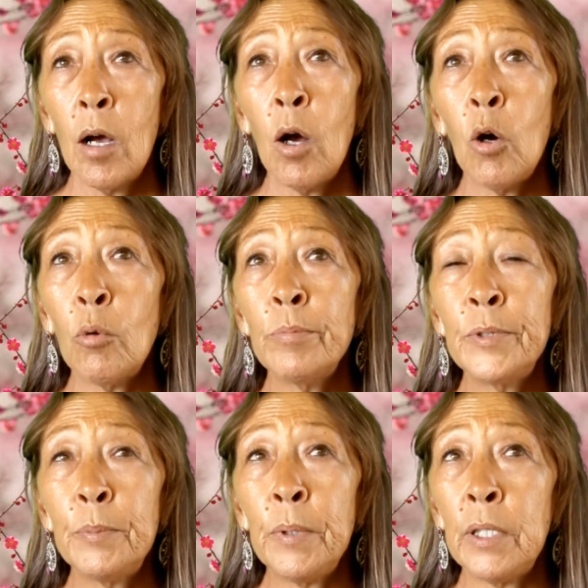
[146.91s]

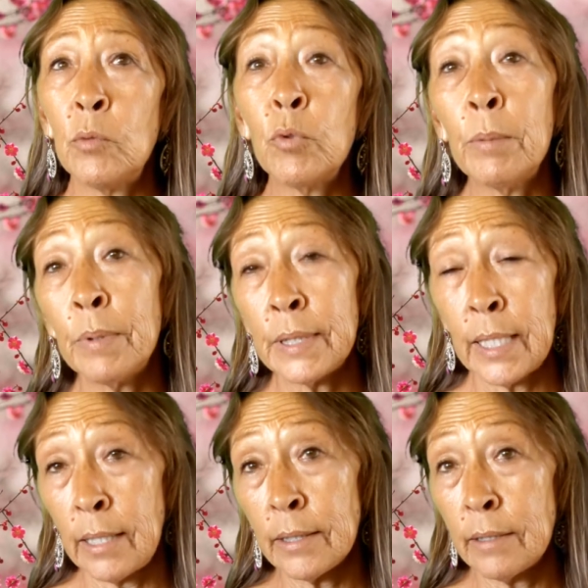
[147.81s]
homes being
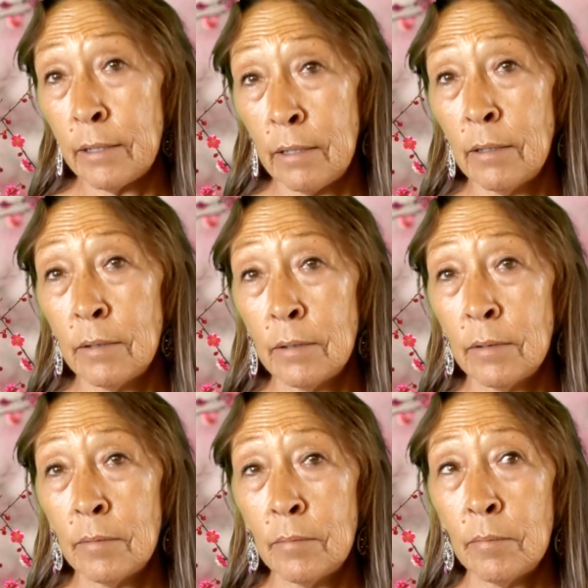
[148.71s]
repossessed
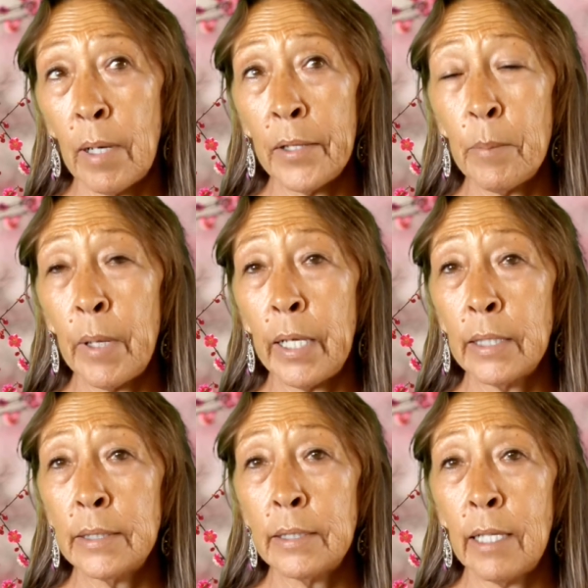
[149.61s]
by the
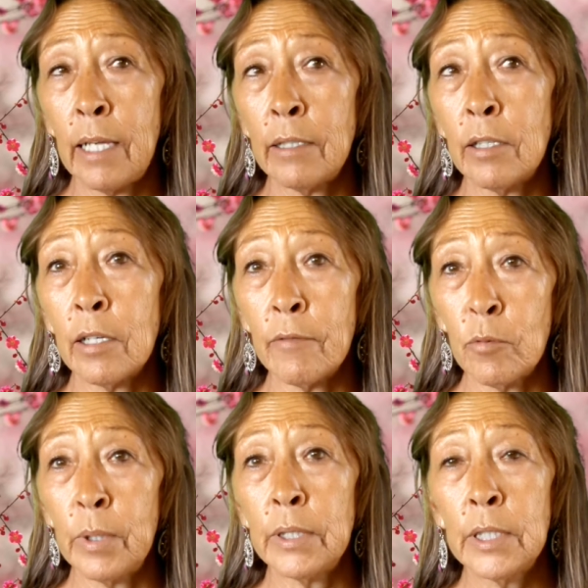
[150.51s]
banks and the
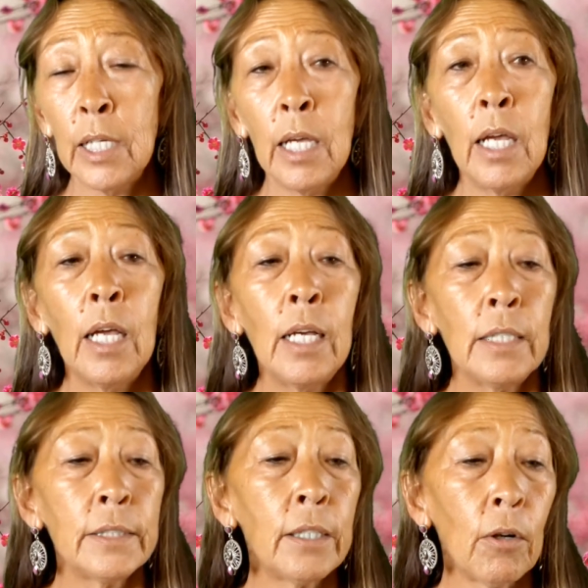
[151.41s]
government.
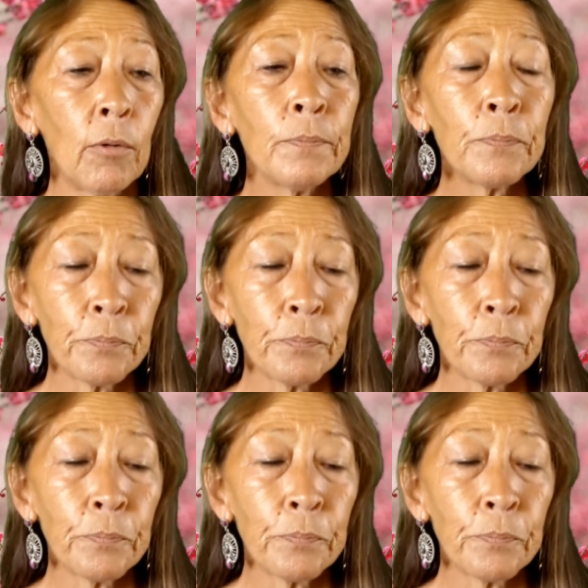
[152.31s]
So